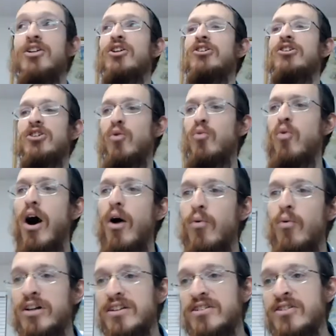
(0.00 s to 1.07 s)
So what
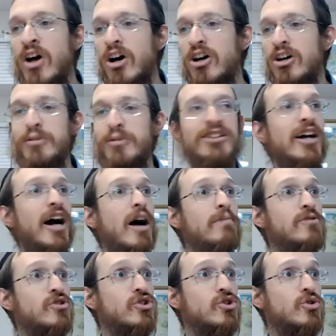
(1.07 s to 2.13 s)
was Nachum Ish
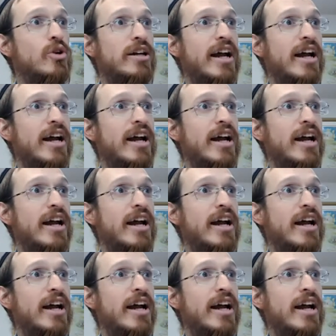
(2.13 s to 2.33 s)
Gamzu's trick?